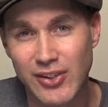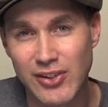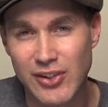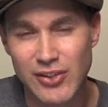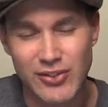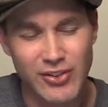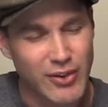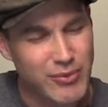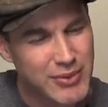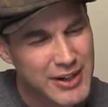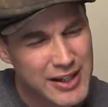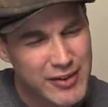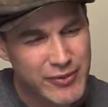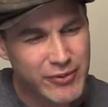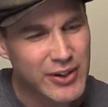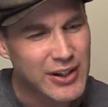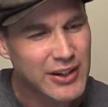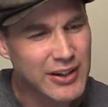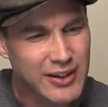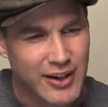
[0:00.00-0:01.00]
I do, because I really
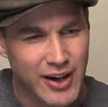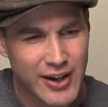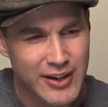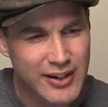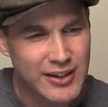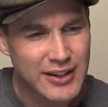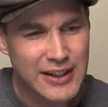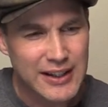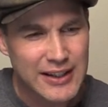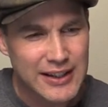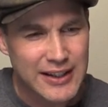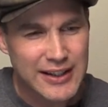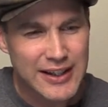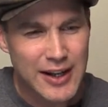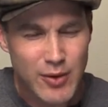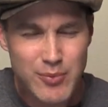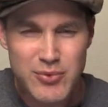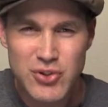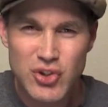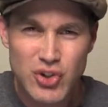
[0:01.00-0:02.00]
feel it kind of, it
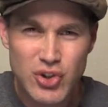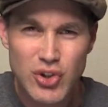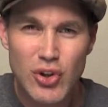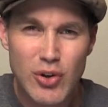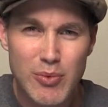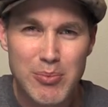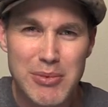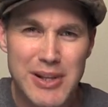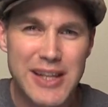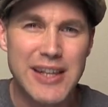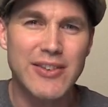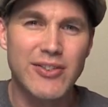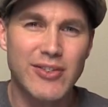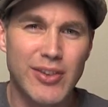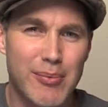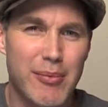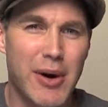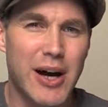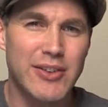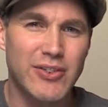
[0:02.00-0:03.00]
helps tune me
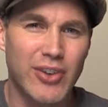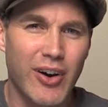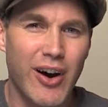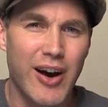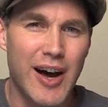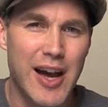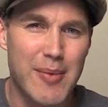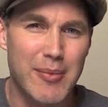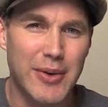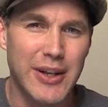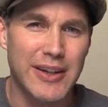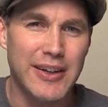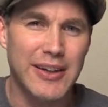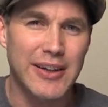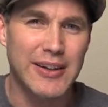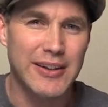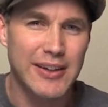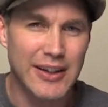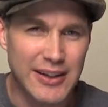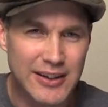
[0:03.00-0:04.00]
into my time.
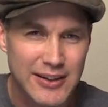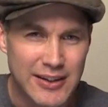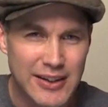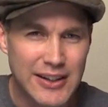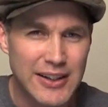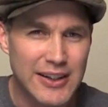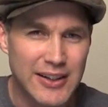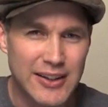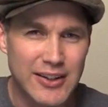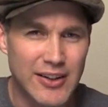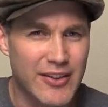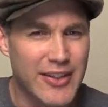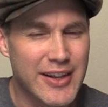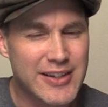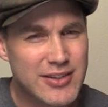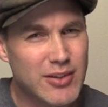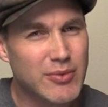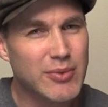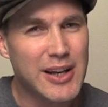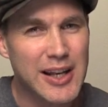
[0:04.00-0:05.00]
And you know,
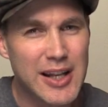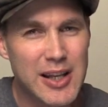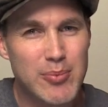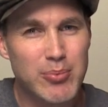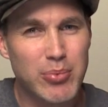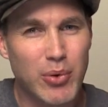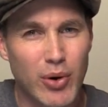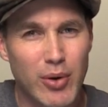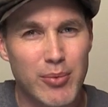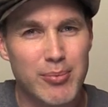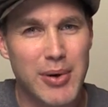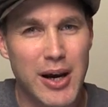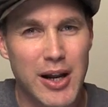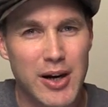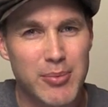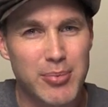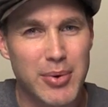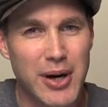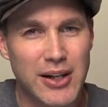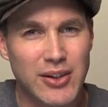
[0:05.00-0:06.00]
that's a really important part
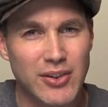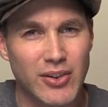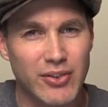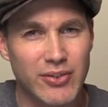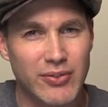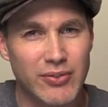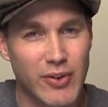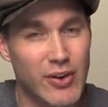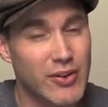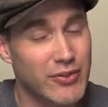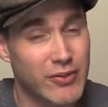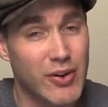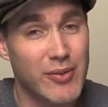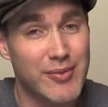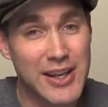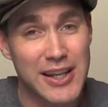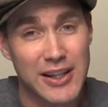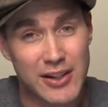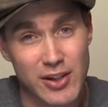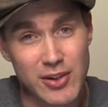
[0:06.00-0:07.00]
of practice for
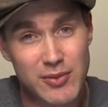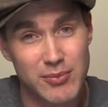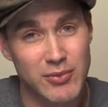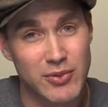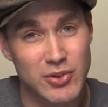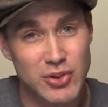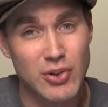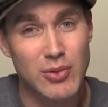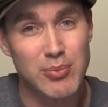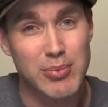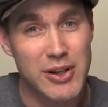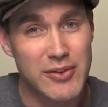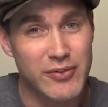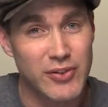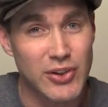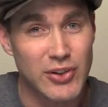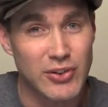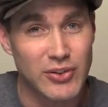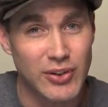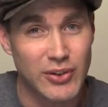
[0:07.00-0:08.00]
me, and it should be for
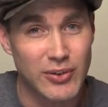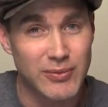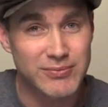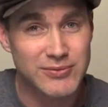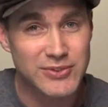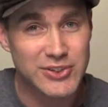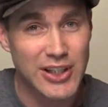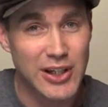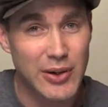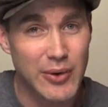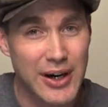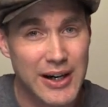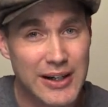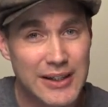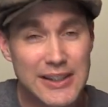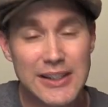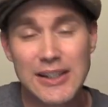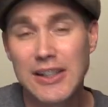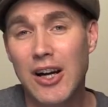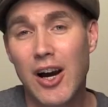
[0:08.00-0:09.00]
you too. So
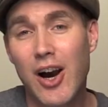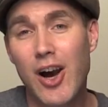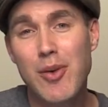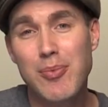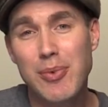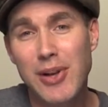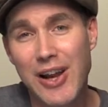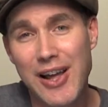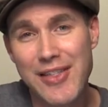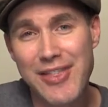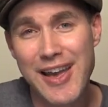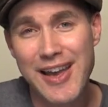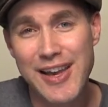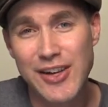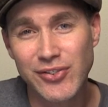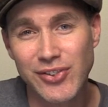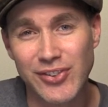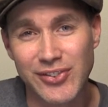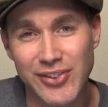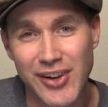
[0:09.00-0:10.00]
I hope you like that
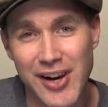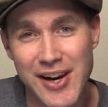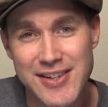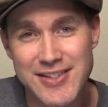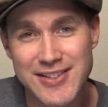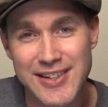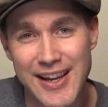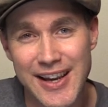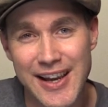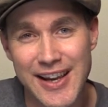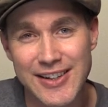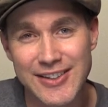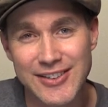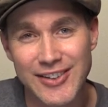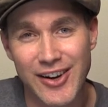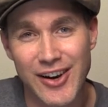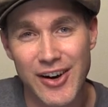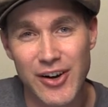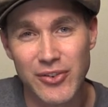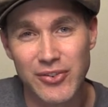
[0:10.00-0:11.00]
exercise, and
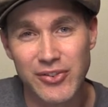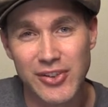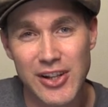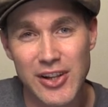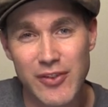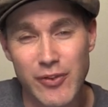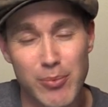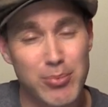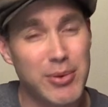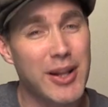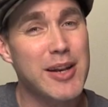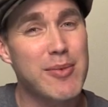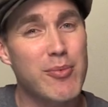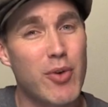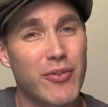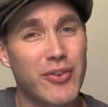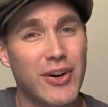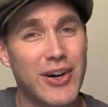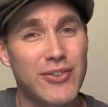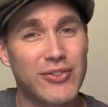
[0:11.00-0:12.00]
I'll see you for plenty
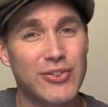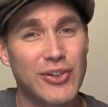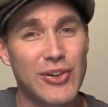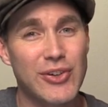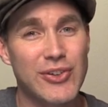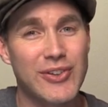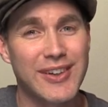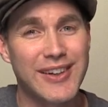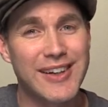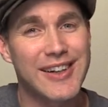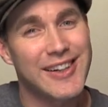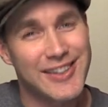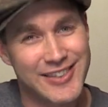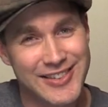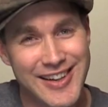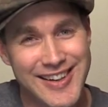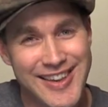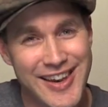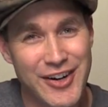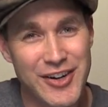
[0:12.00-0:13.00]
more very soon.
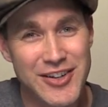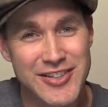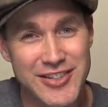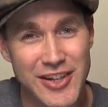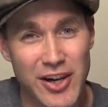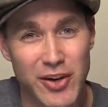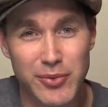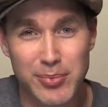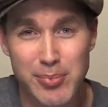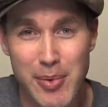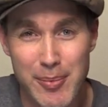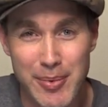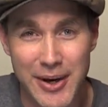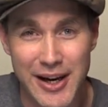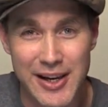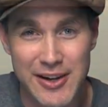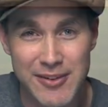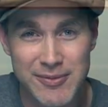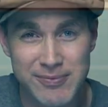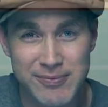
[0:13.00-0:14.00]
Take care of yourselves. Bye-bye.